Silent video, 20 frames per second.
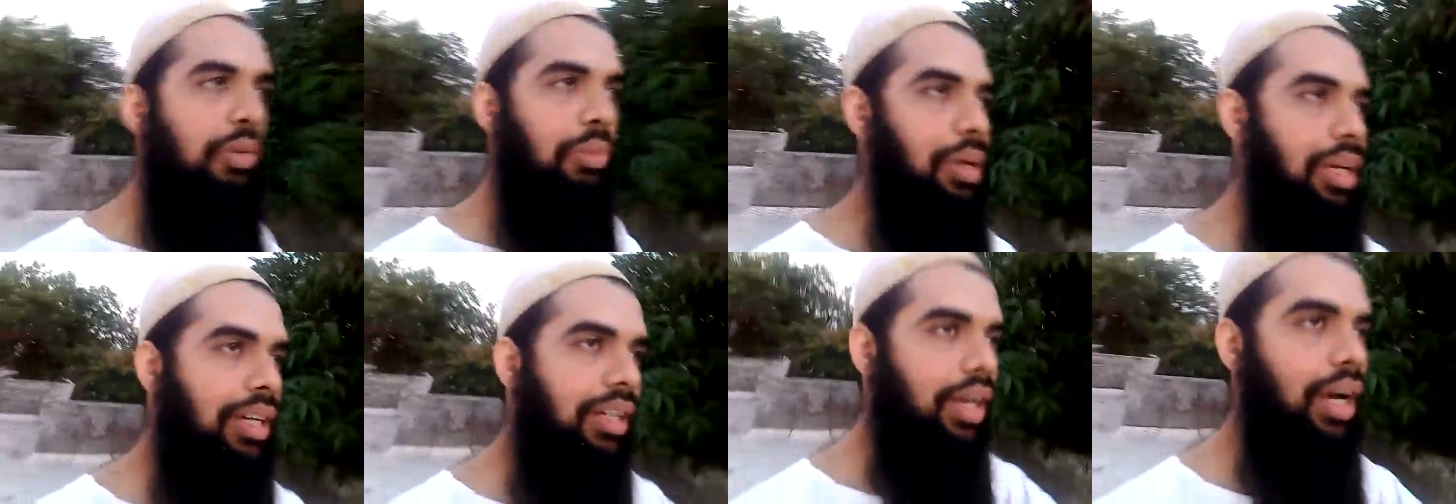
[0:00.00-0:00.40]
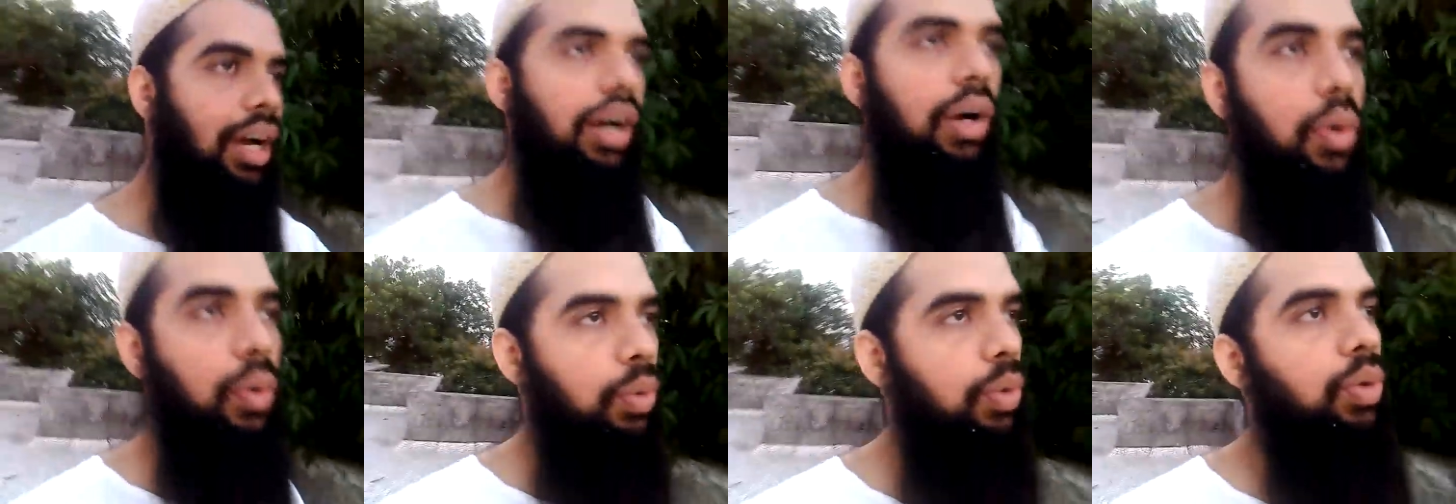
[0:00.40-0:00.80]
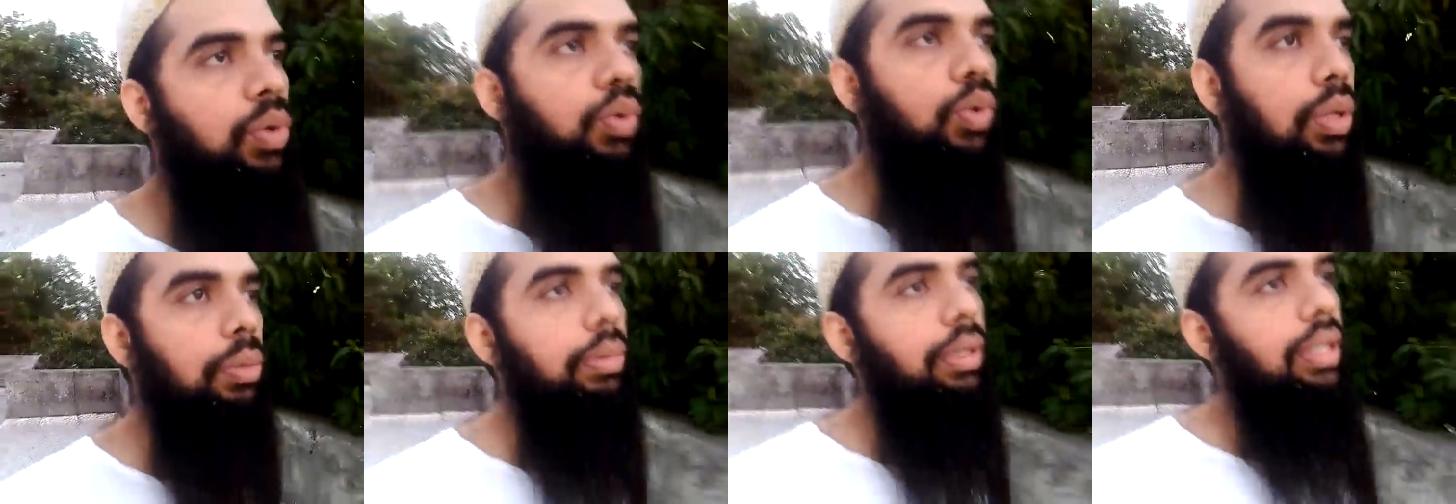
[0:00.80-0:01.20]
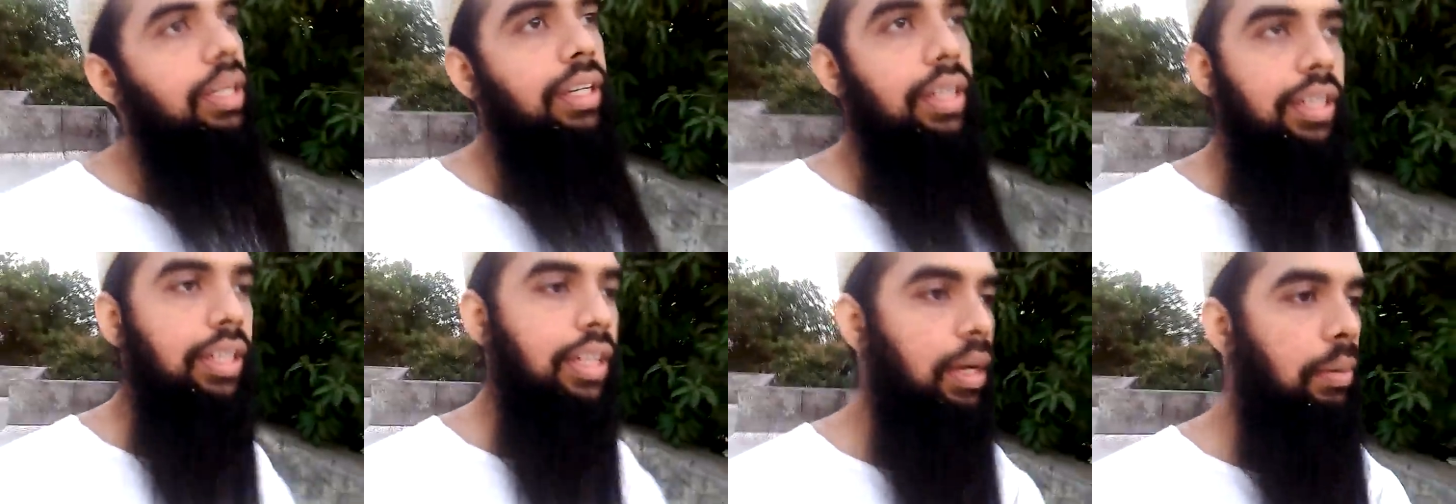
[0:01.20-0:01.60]
no matter how
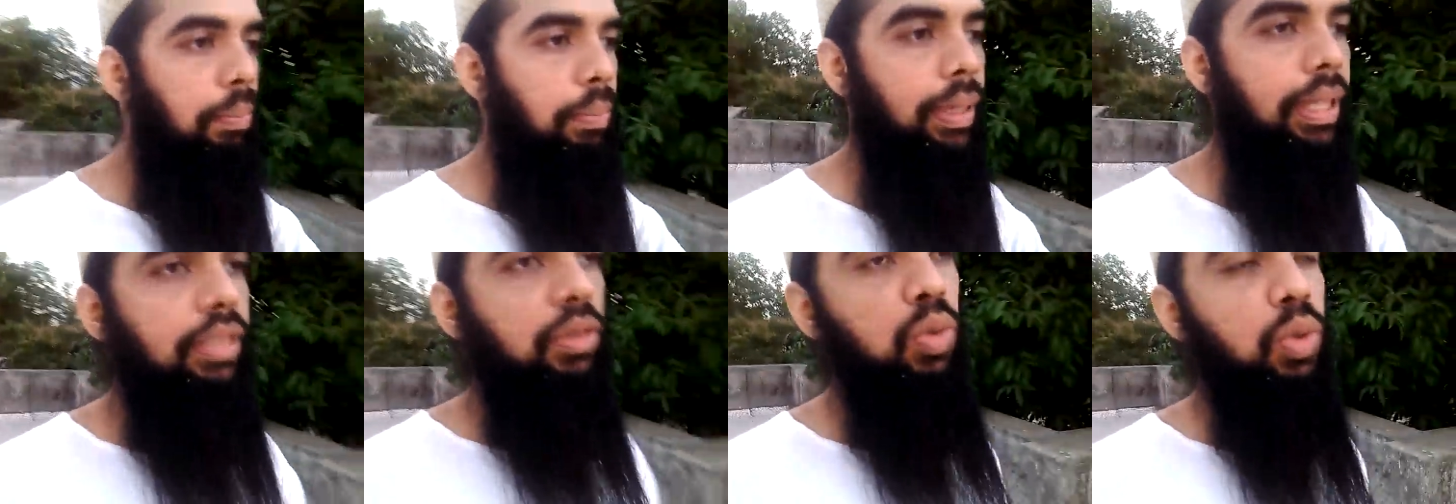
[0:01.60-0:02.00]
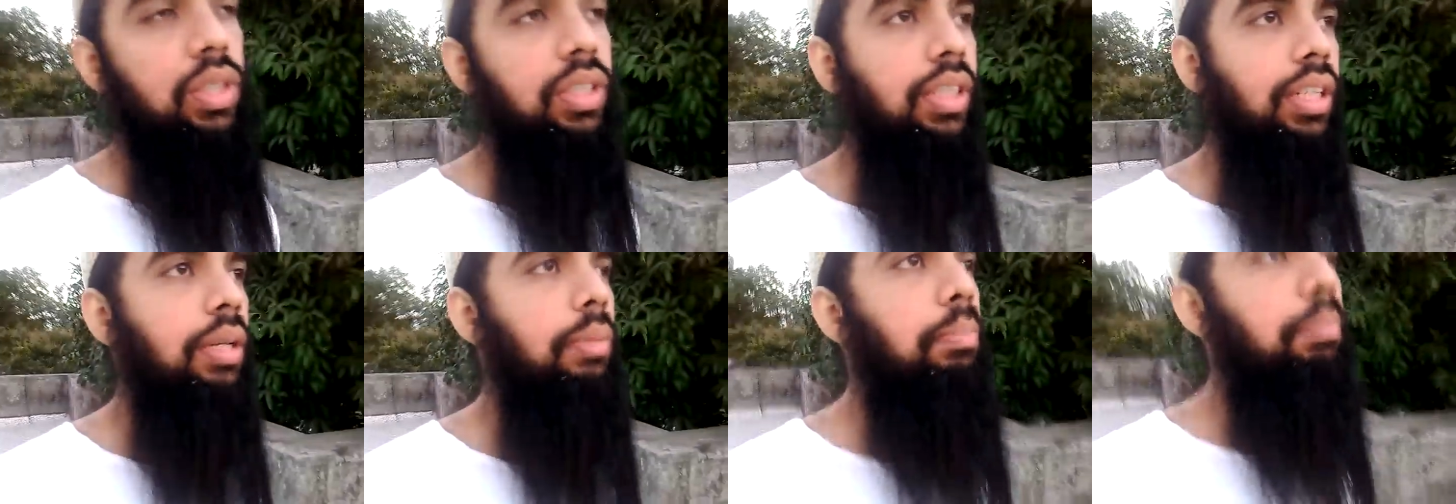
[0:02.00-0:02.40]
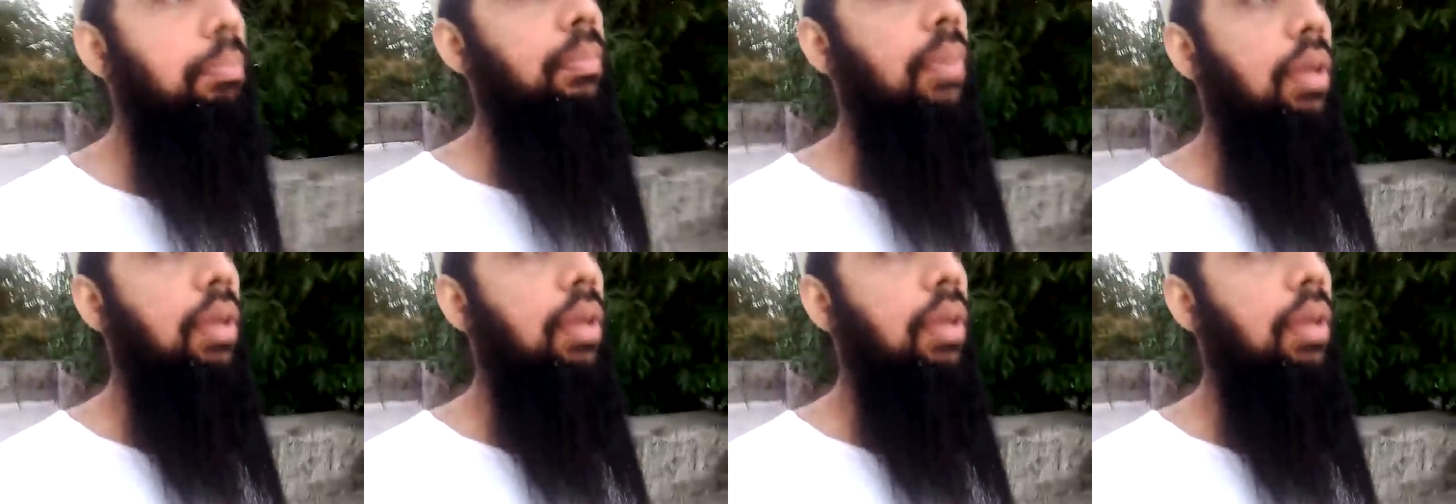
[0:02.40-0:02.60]
rudimentary that page would seem,